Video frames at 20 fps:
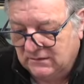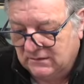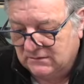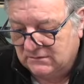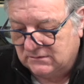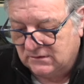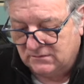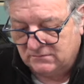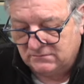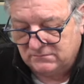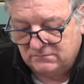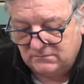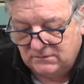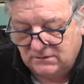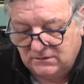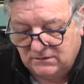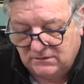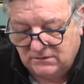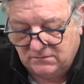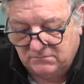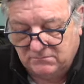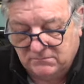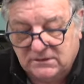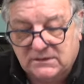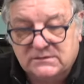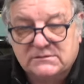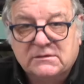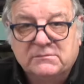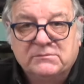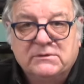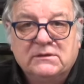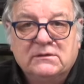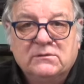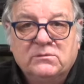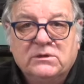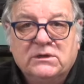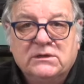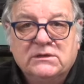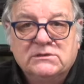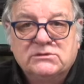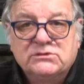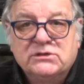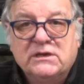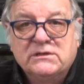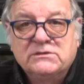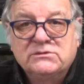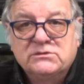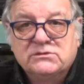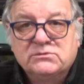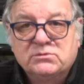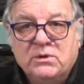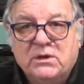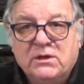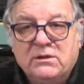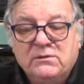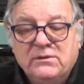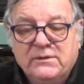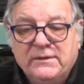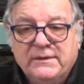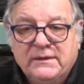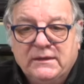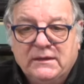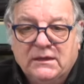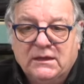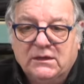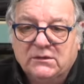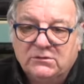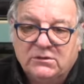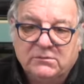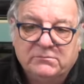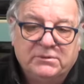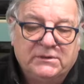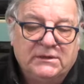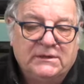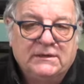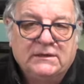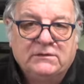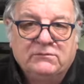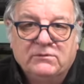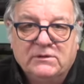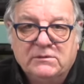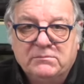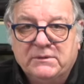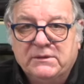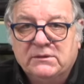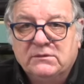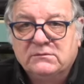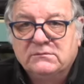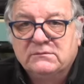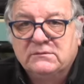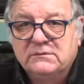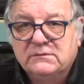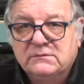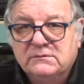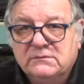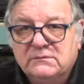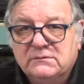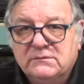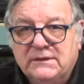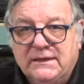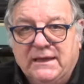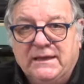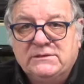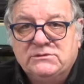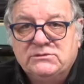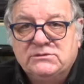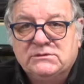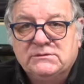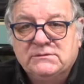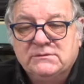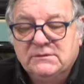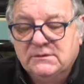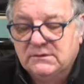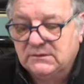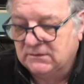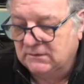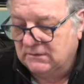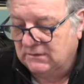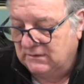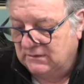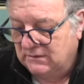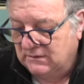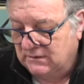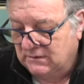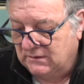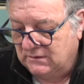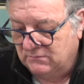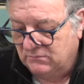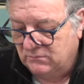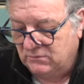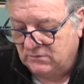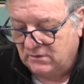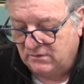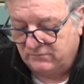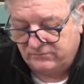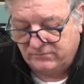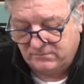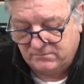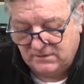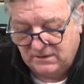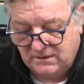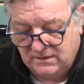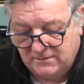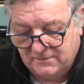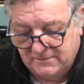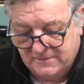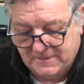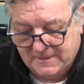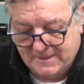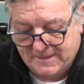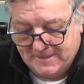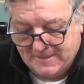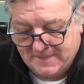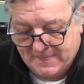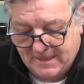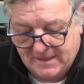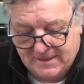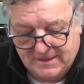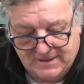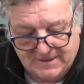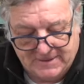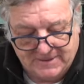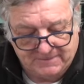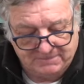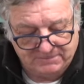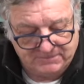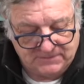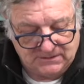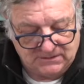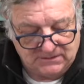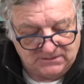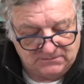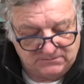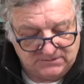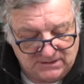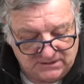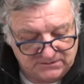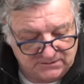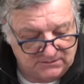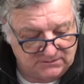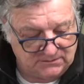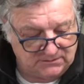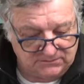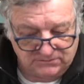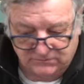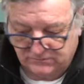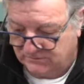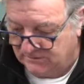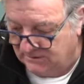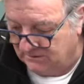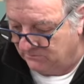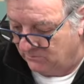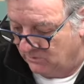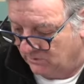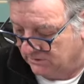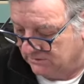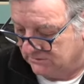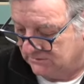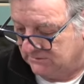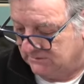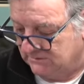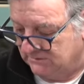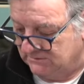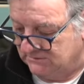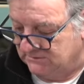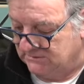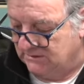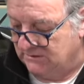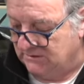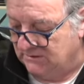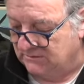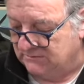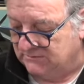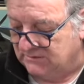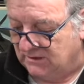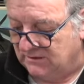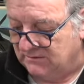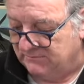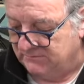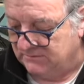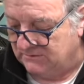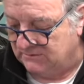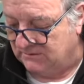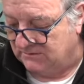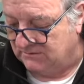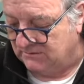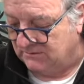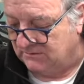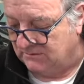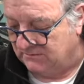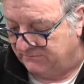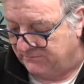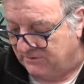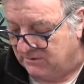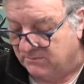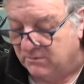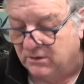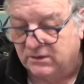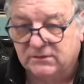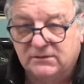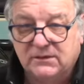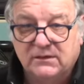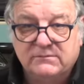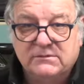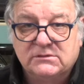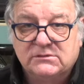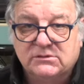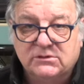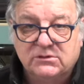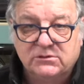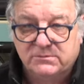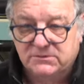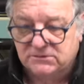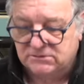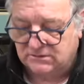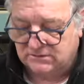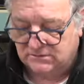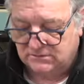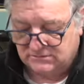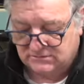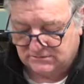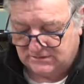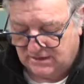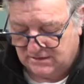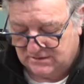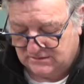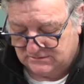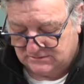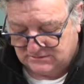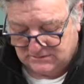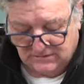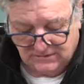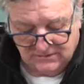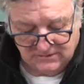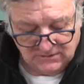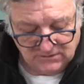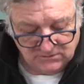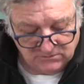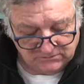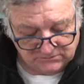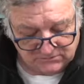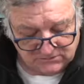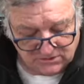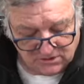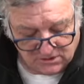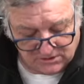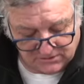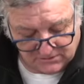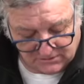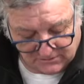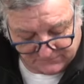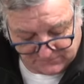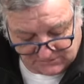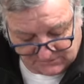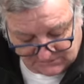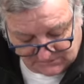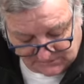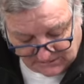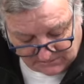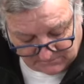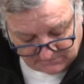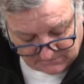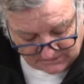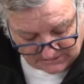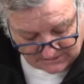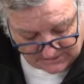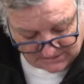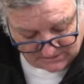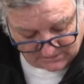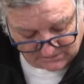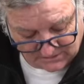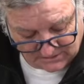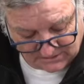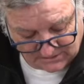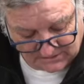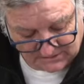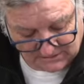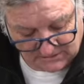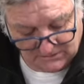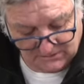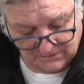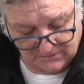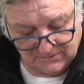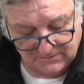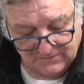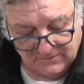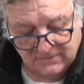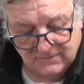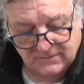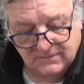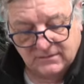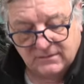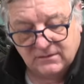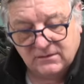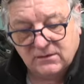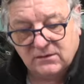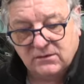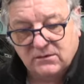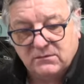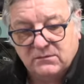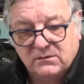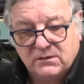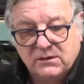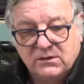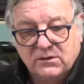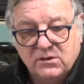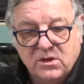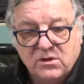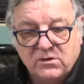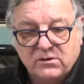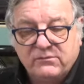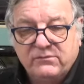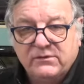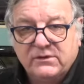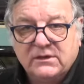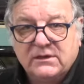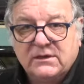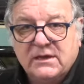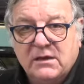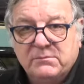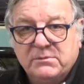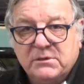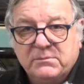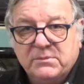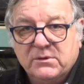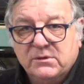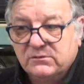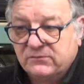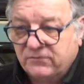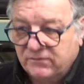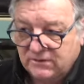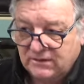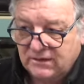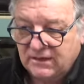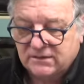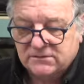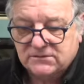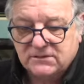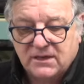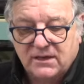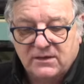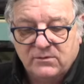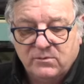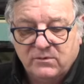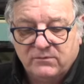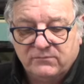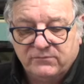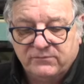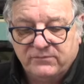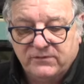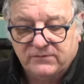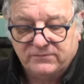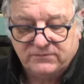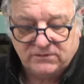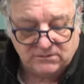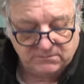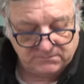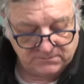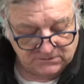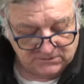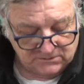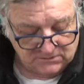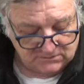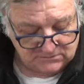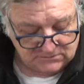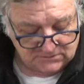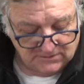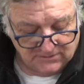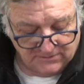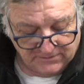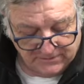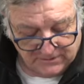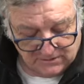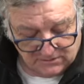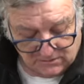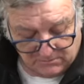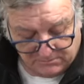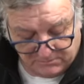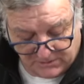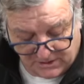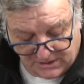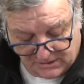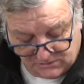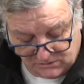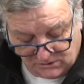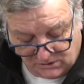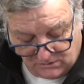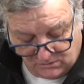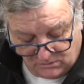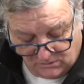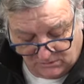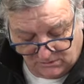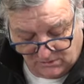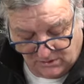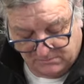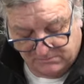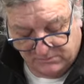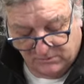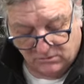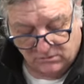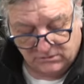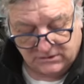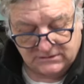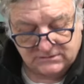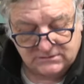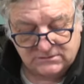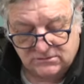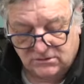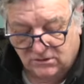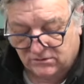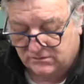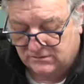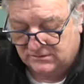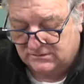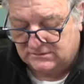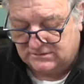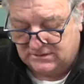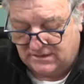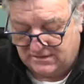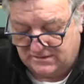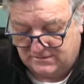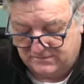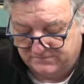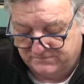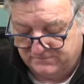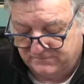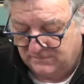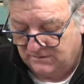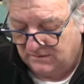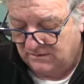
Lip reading: So that's something that we're going to change as well, and completely rebuild the engine, and we'll go from there. The other little thing is David, a friend of mine, David Service in the States, was kind enough to send me out a lock for the cubby box for the XK150, because the brand new one I bought is not the same.